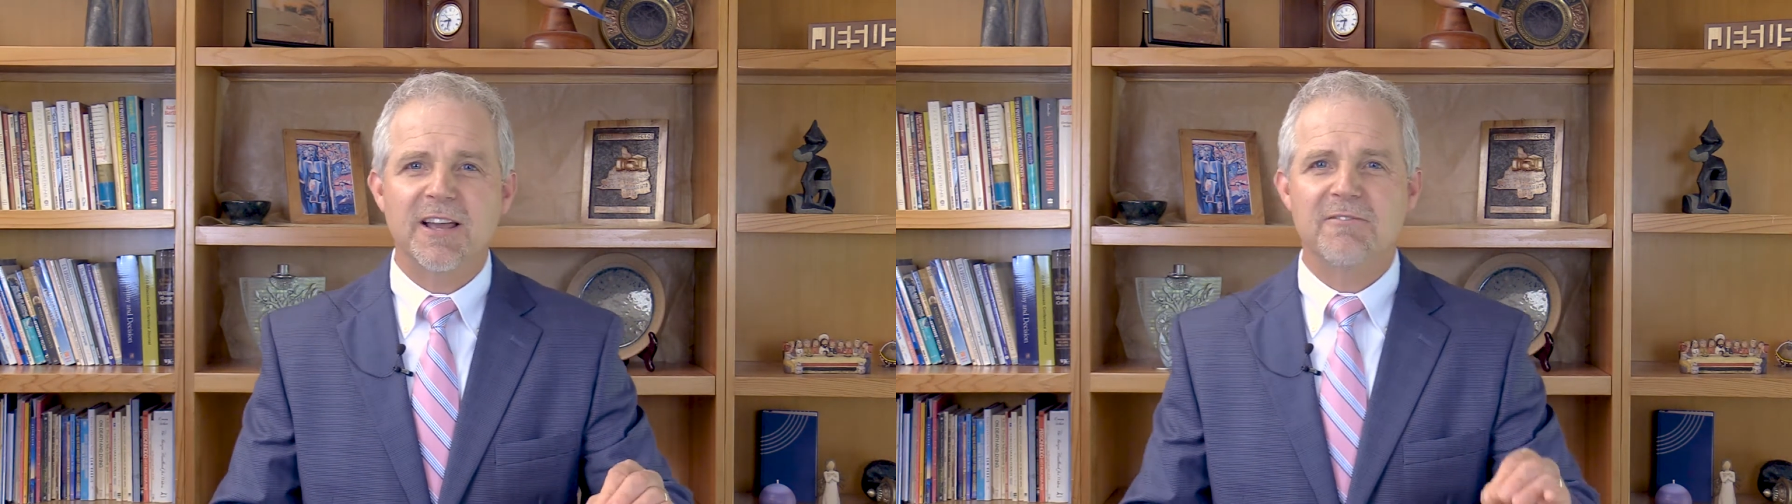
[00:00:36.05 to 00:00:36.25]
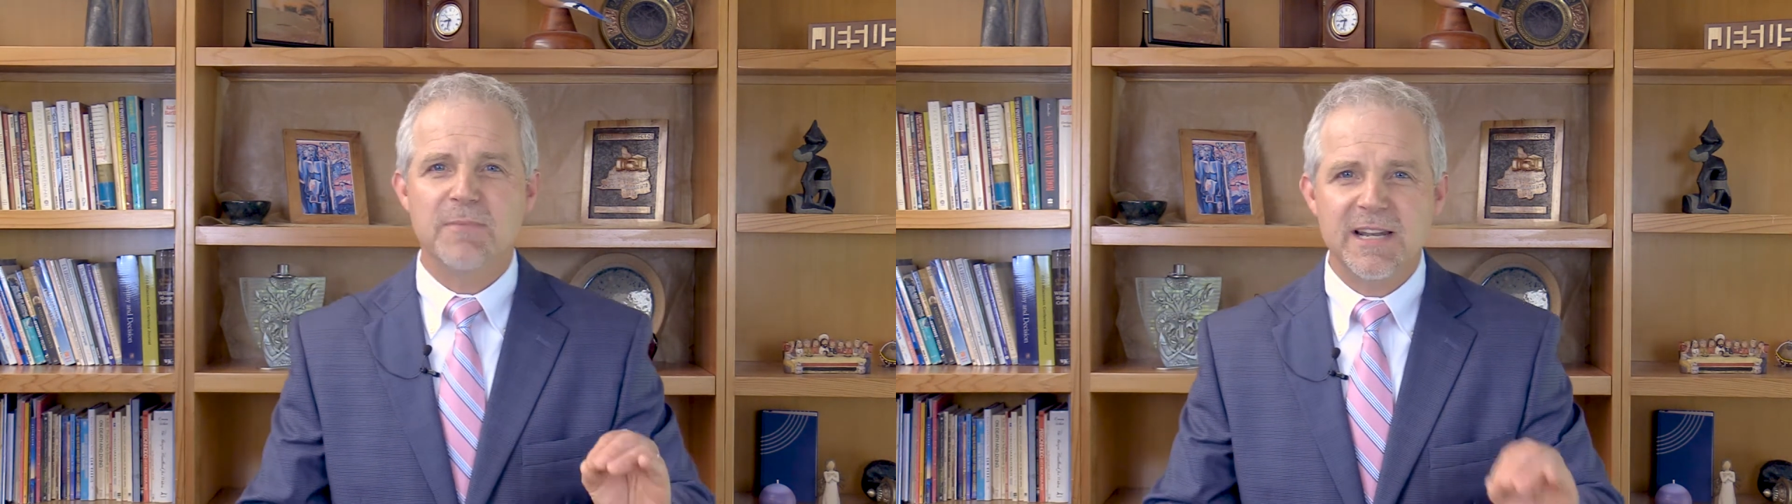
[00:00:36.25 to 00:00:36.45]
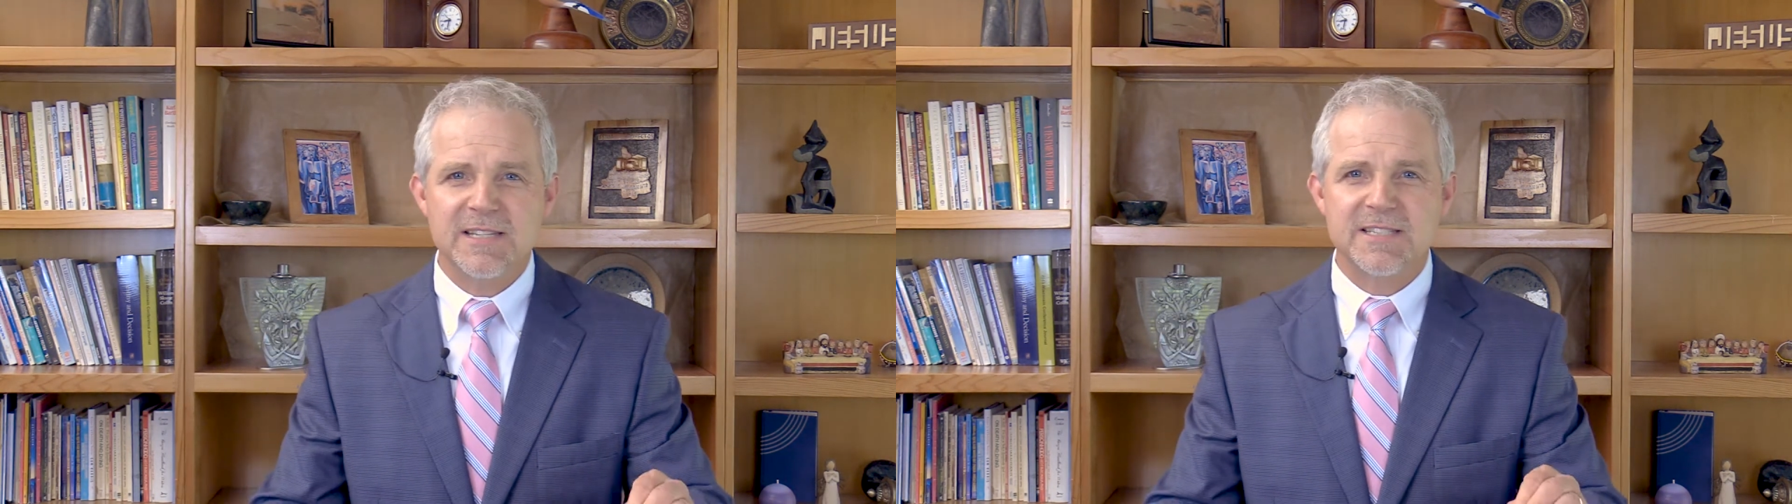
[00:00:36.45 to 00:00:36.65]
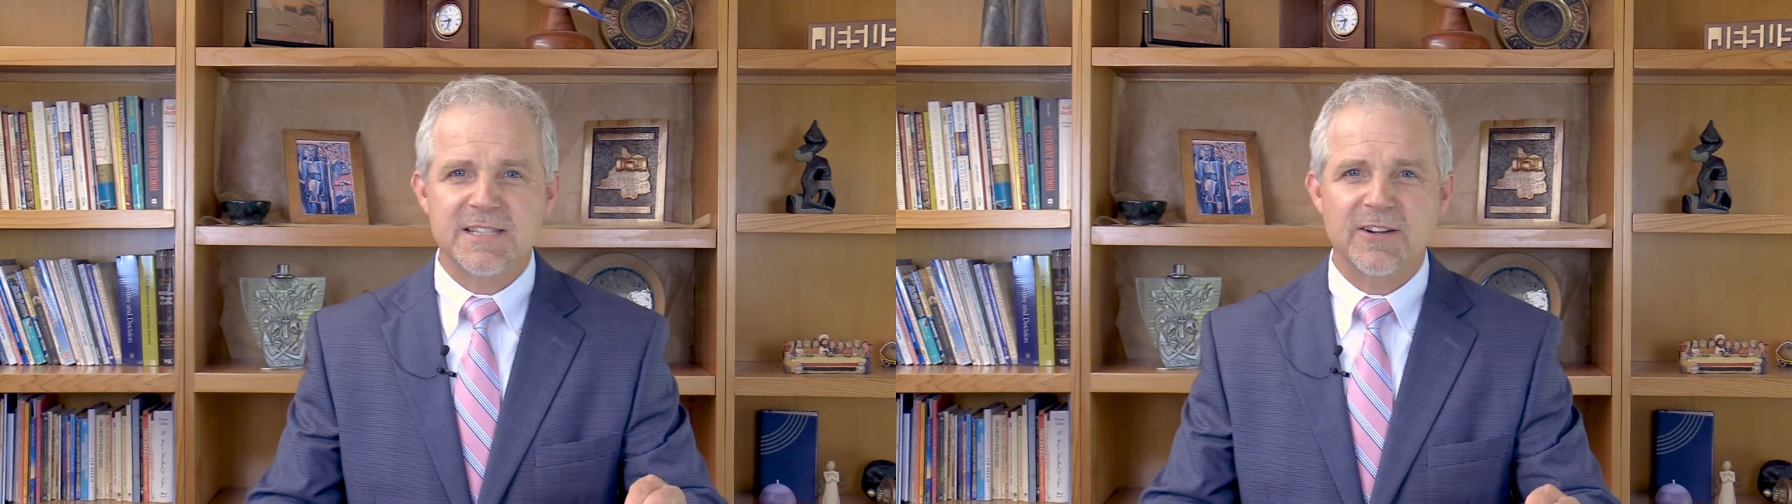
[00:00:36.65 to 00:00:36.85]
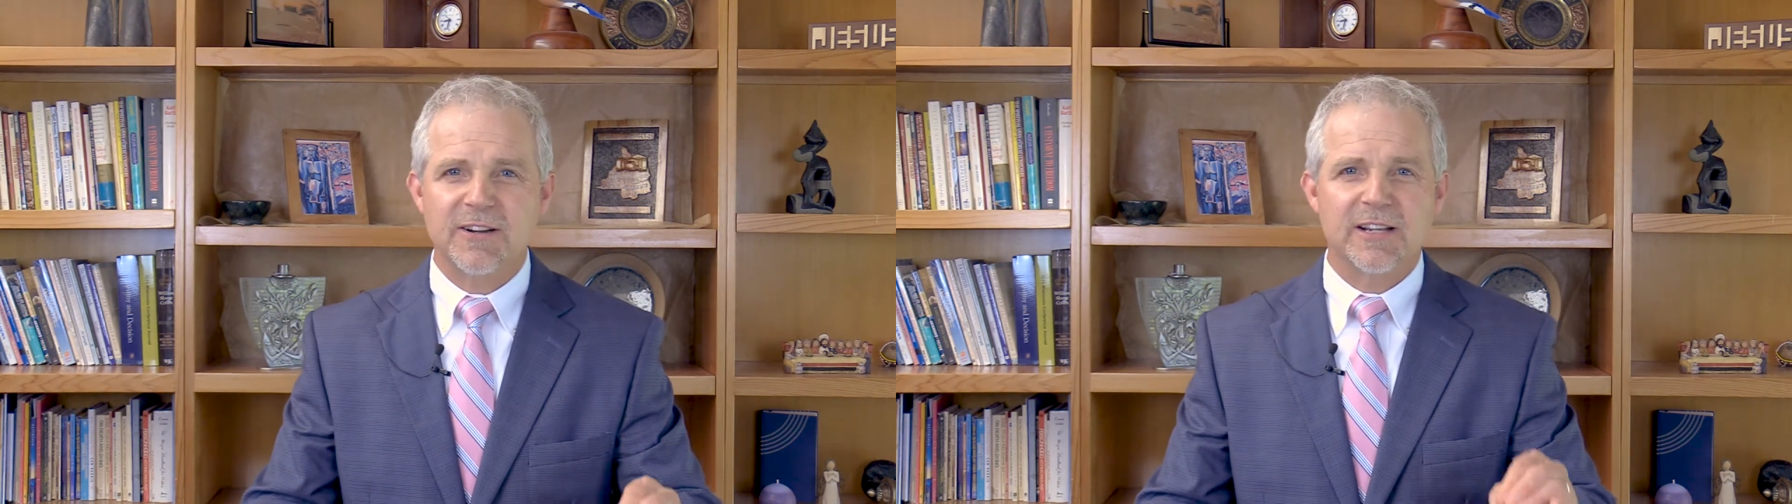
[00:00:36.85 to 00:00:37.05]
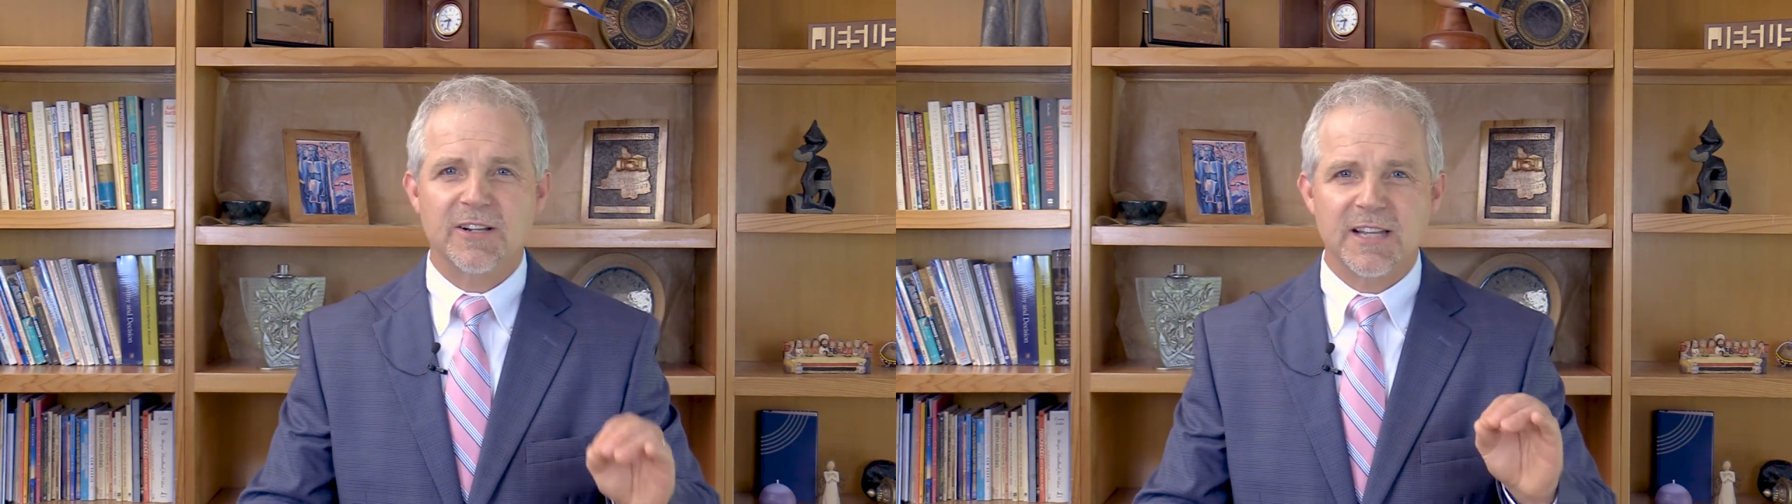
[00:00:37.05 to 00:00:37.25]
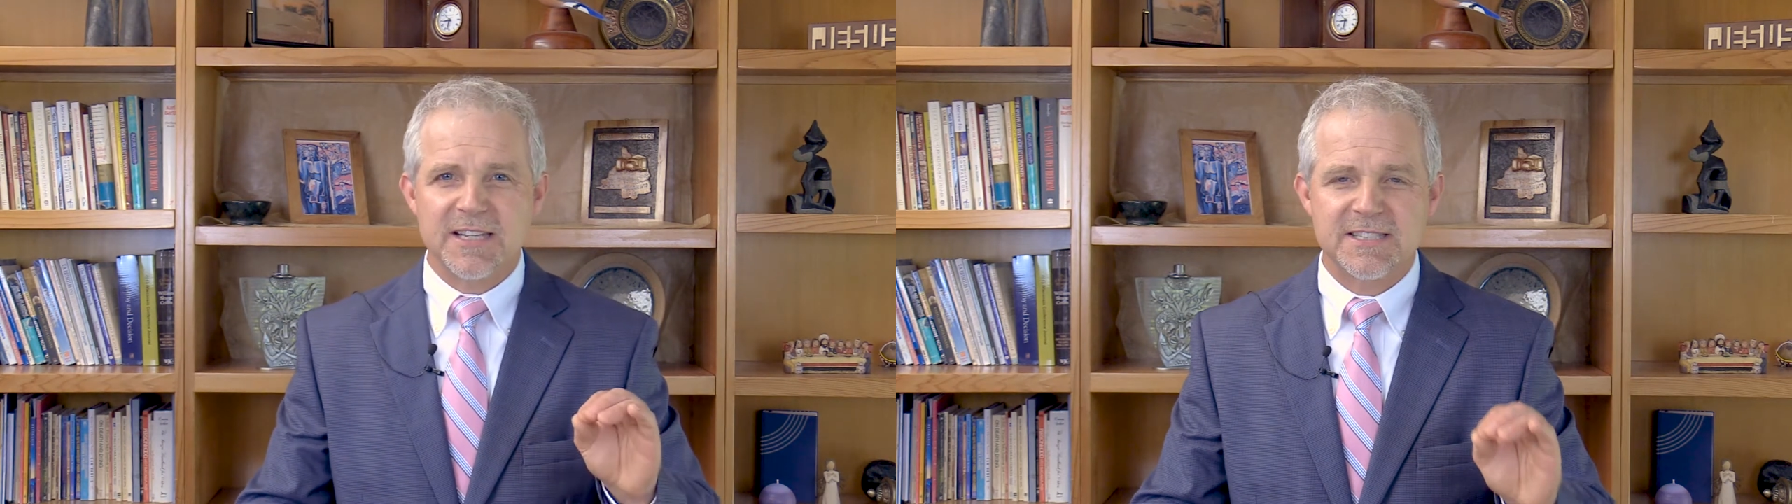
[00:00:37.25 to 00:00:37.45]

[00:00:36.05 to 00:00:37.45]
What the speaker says: of ministerial